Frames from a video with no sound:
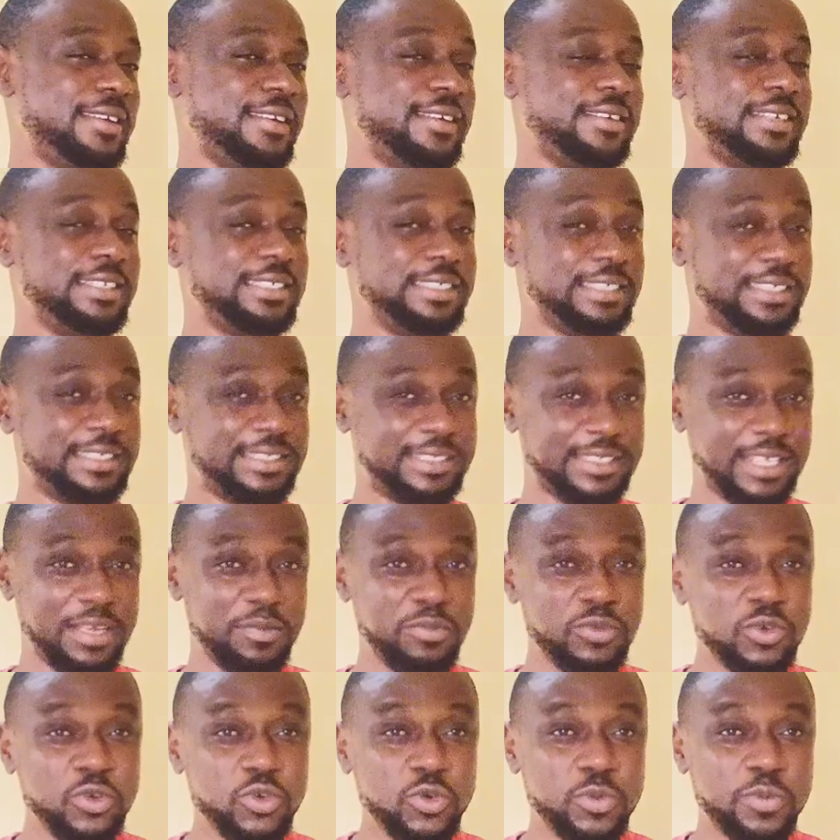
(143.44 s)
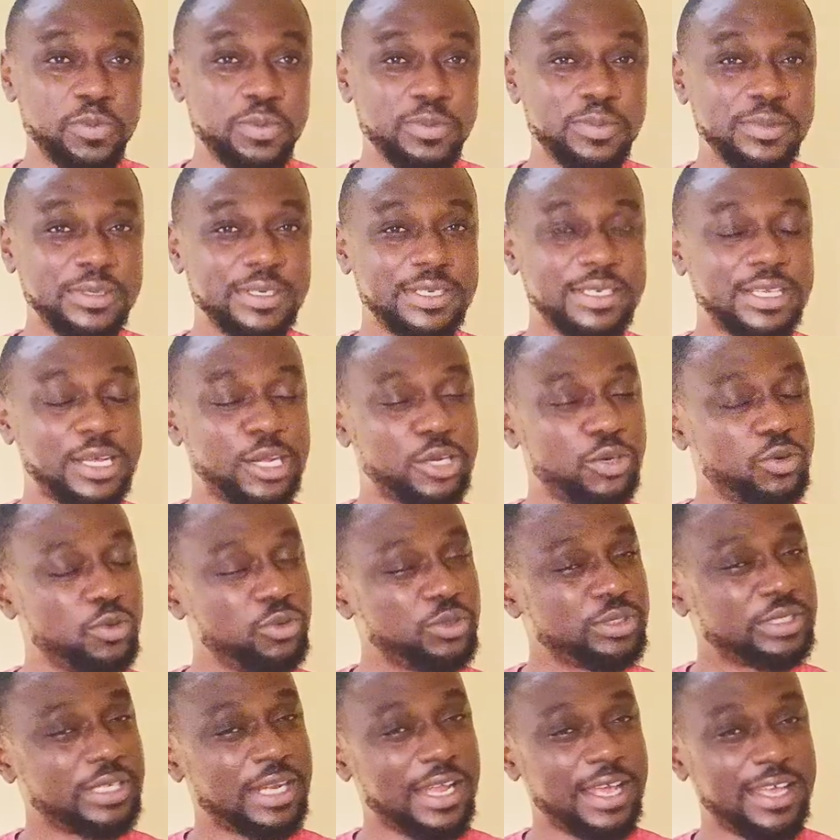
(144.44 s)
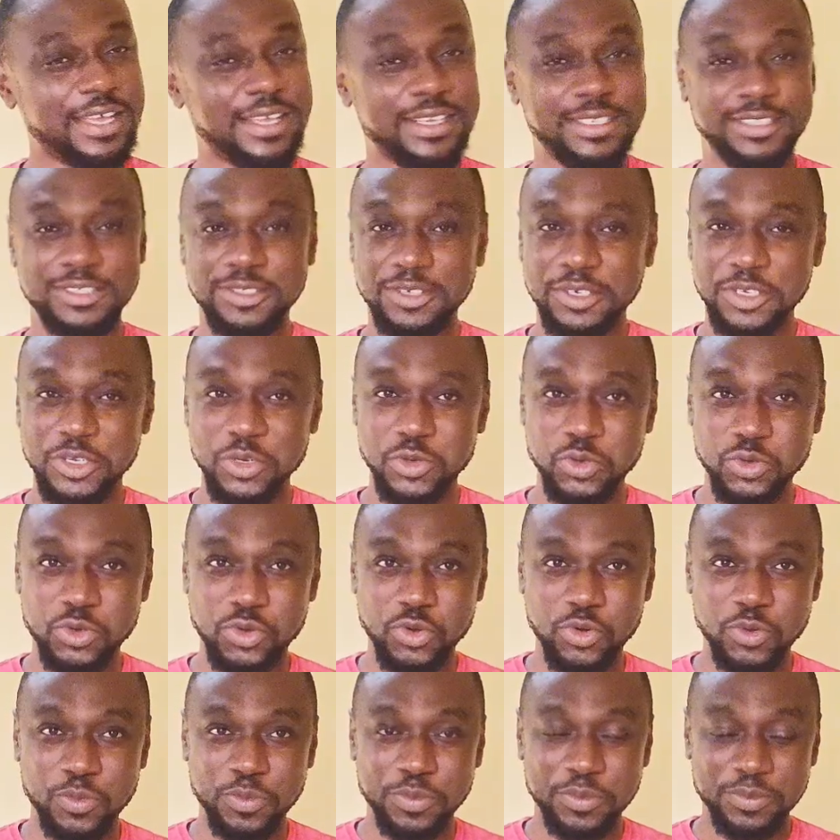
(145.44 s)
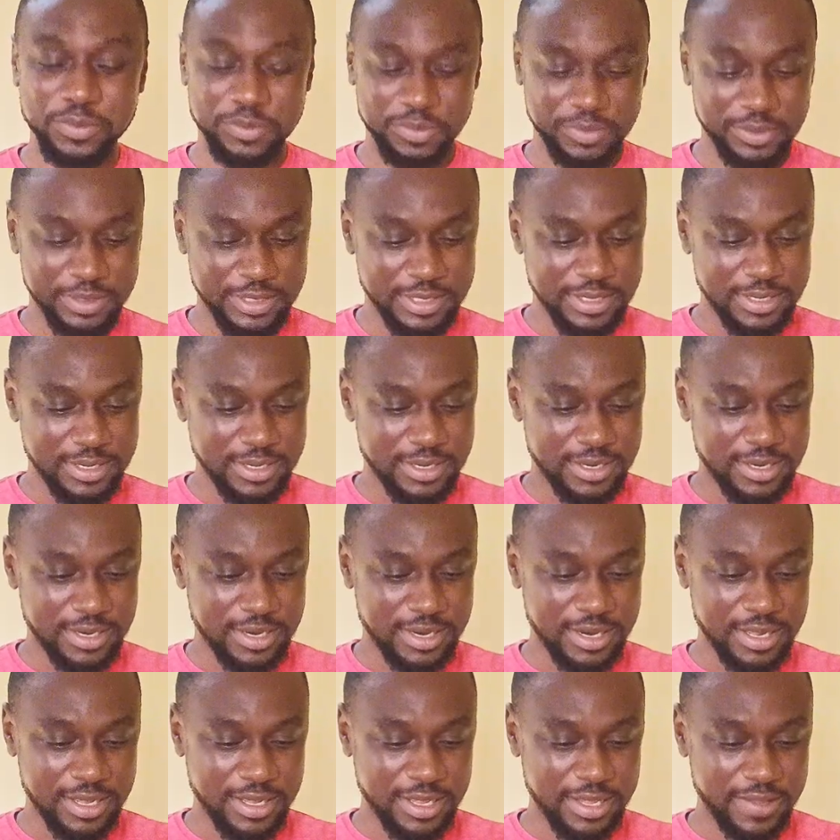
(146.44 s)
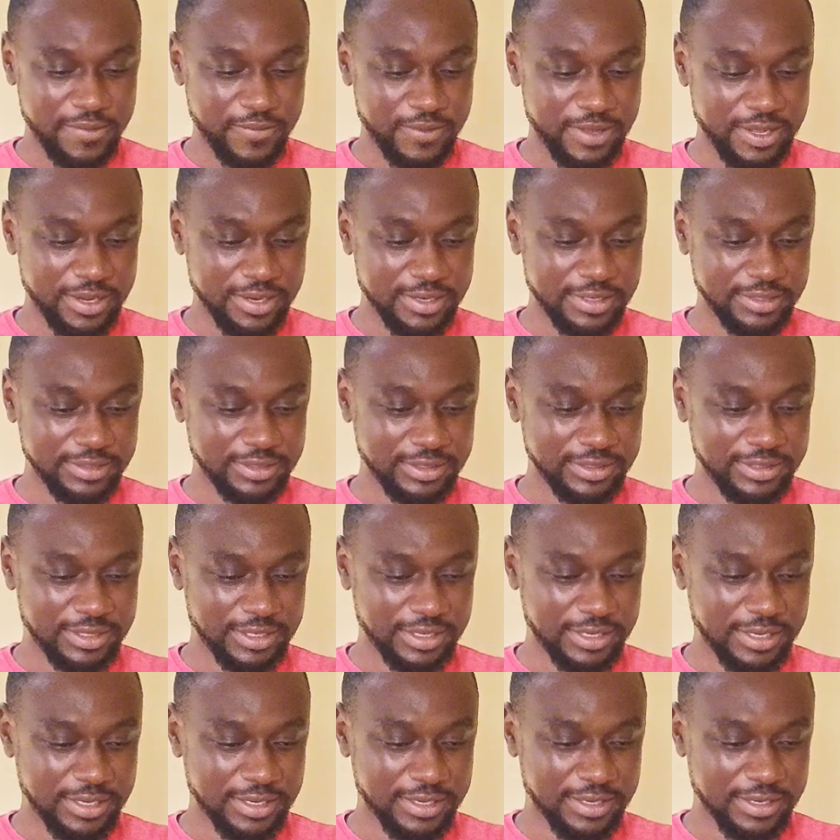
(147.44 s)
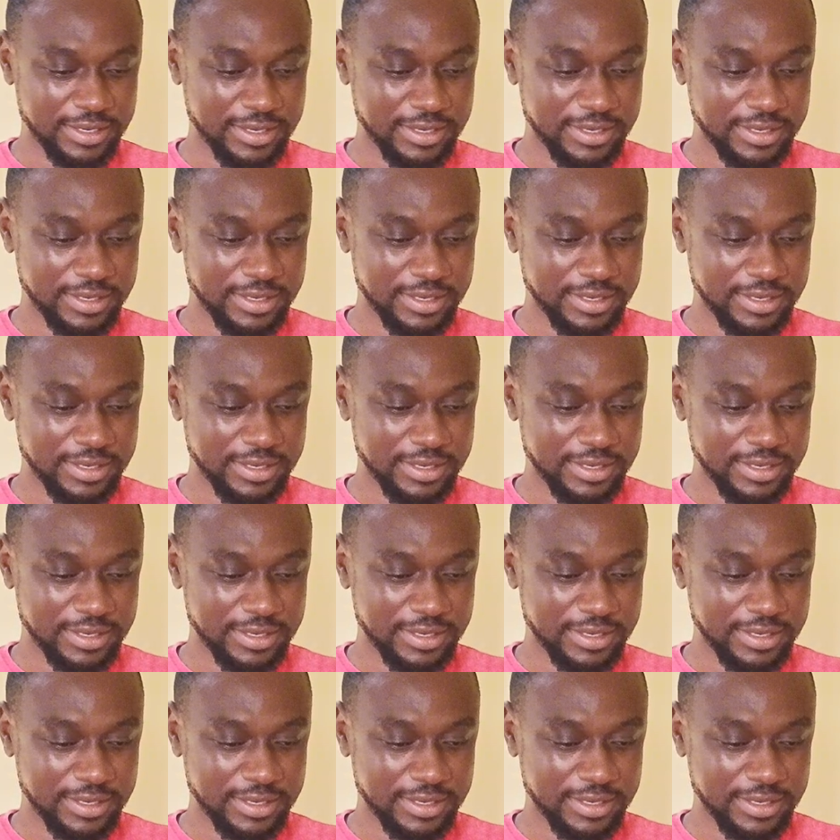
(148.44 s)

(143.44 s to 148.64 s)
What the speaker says: And it's the same loop that looks like it's not a good loop. Now, if I increase it again.